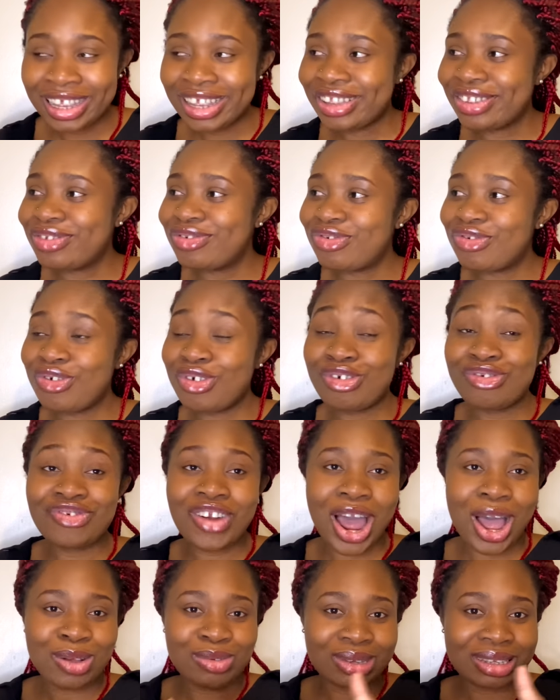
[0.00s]
You go
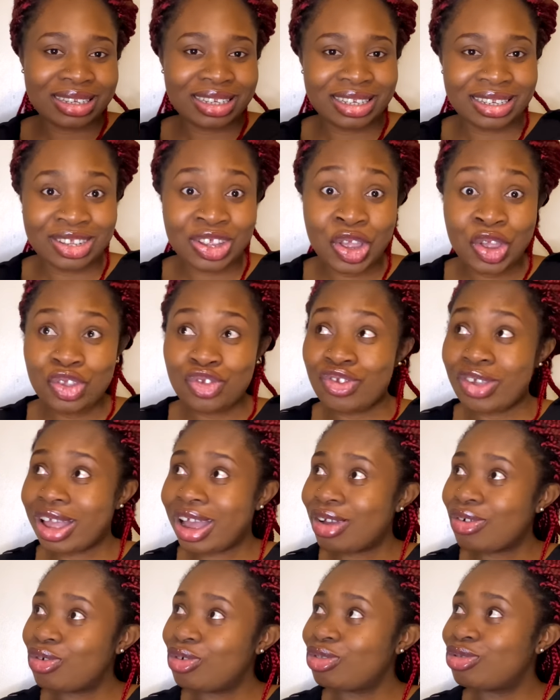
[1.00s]
round. You
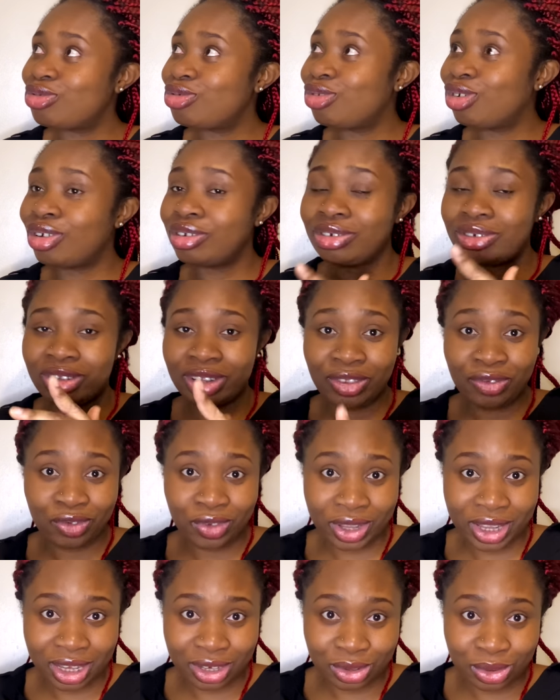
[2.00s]
can go to London if
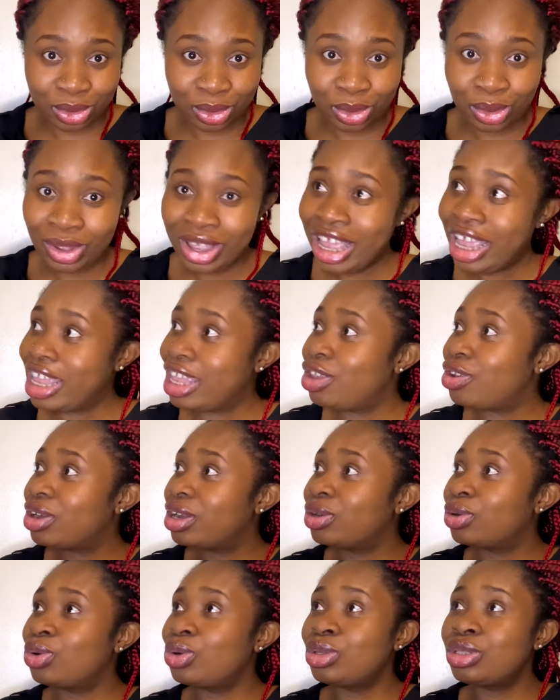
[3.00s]
you can go. You
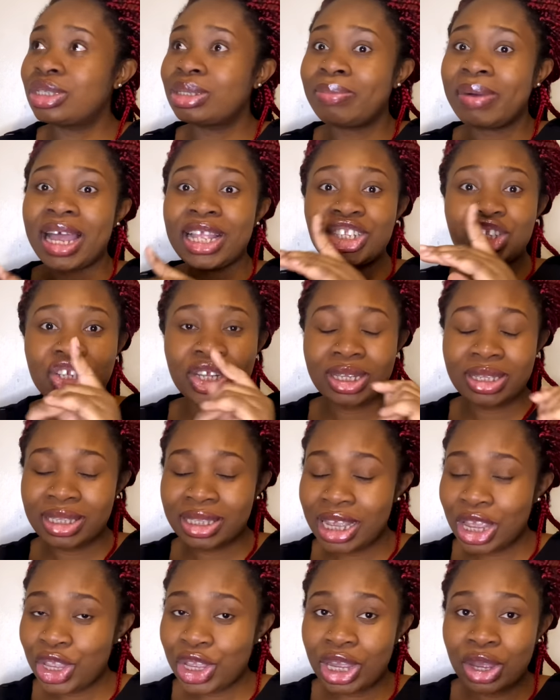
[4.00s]
can go to
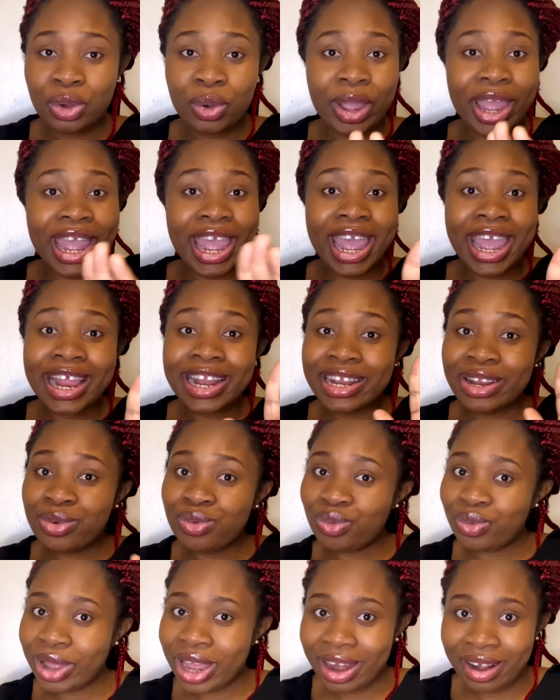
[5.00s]
Manchester. You can go
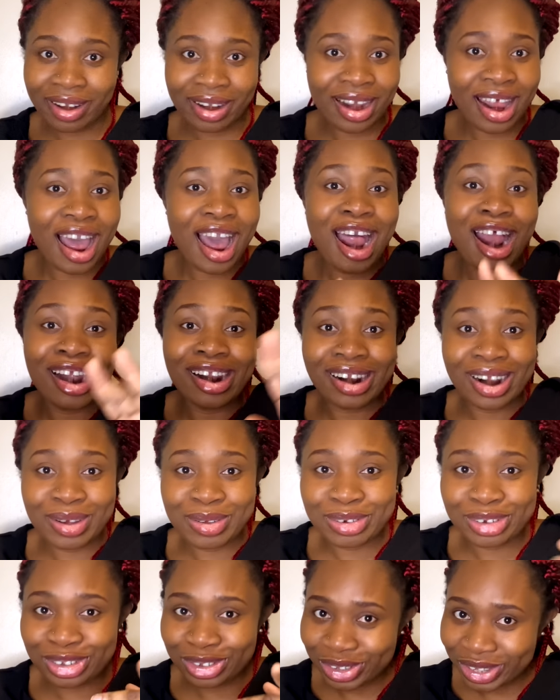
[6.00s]
anywhere
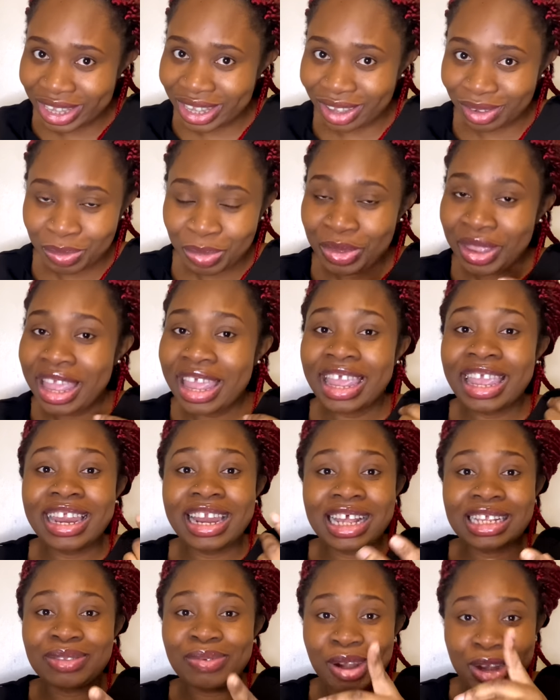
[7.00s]
around UK, in
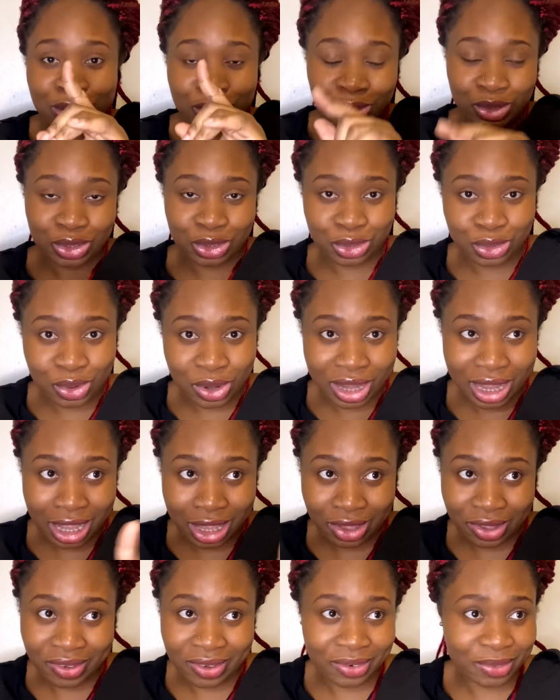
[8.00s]
as far as you're strong
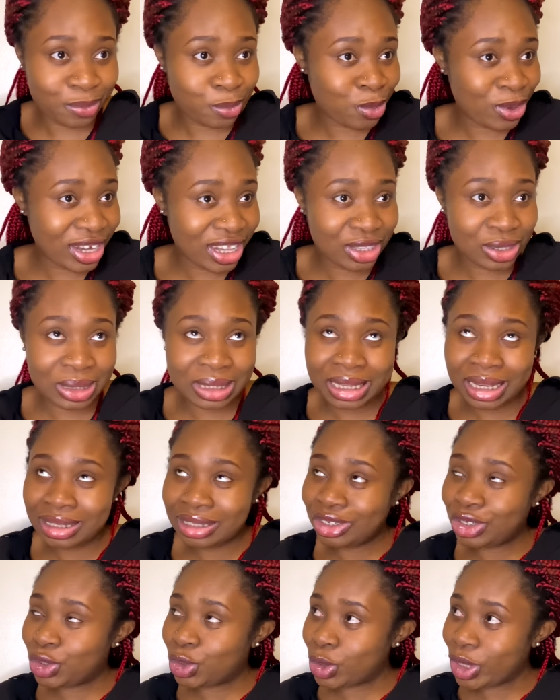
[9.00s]
and you're willing to take
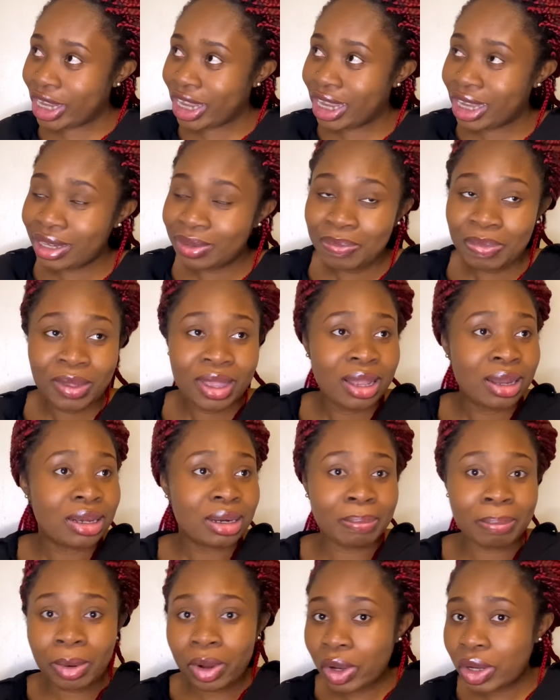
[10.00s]
the train,
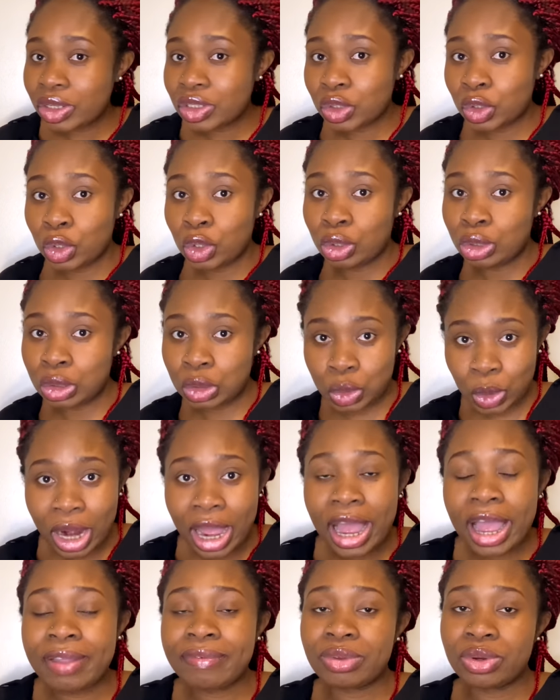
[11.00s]
the bus, or you
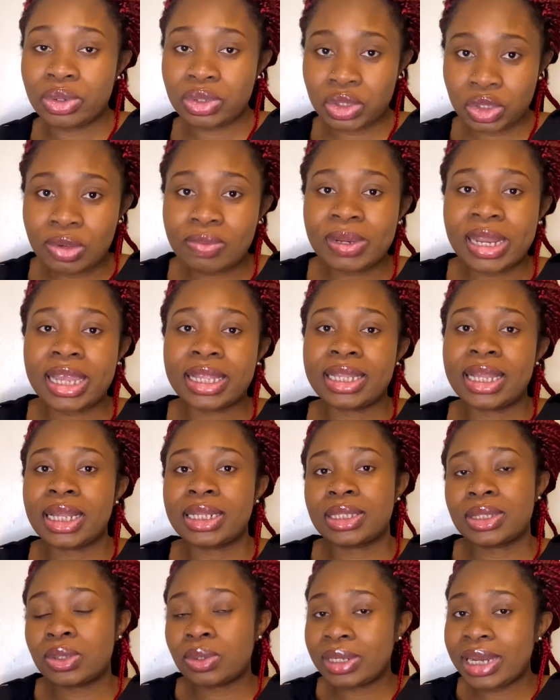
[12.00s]
drive, you know, stuff like
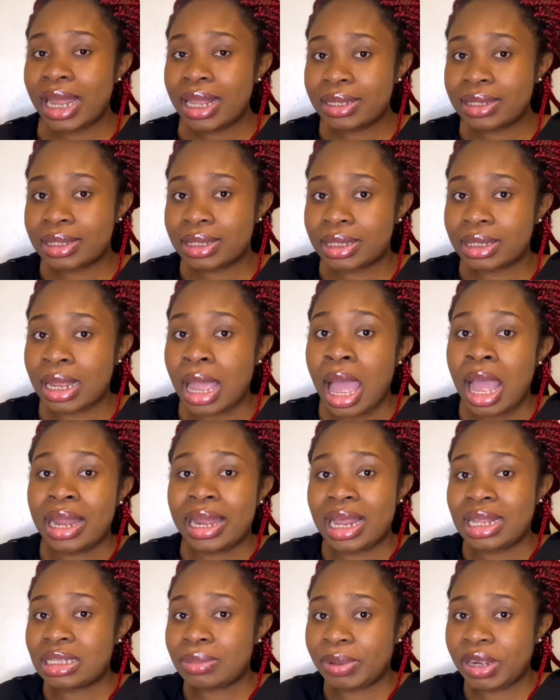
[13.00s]
that. So that's it.
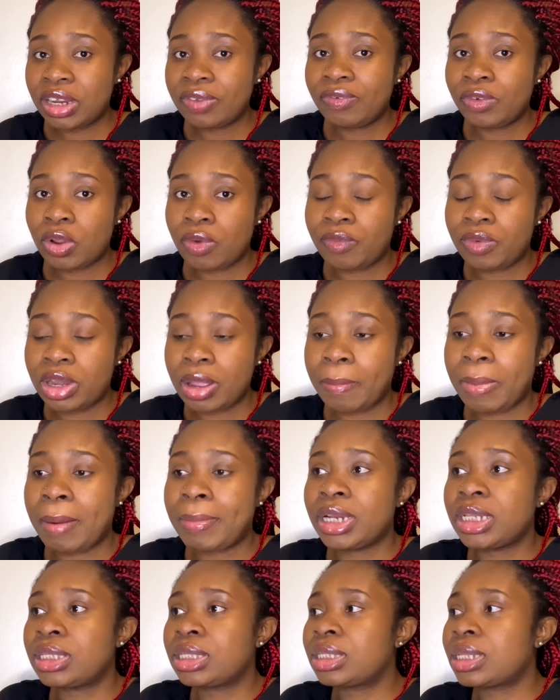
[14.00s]
That's the benefit of being a
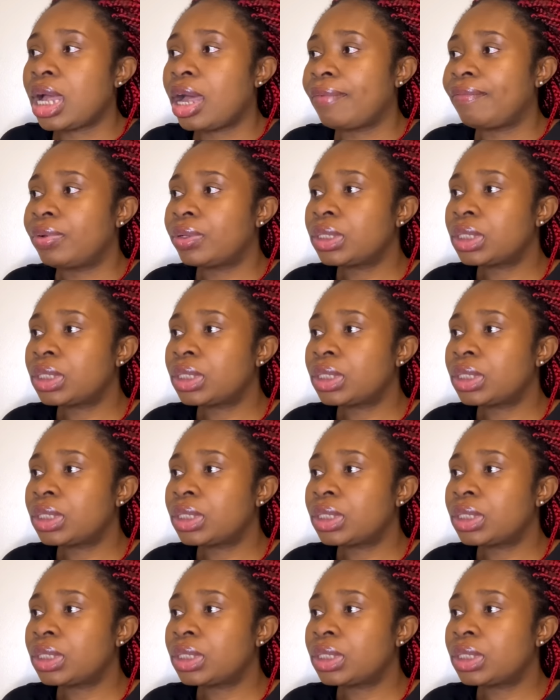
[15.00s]
permanent staff.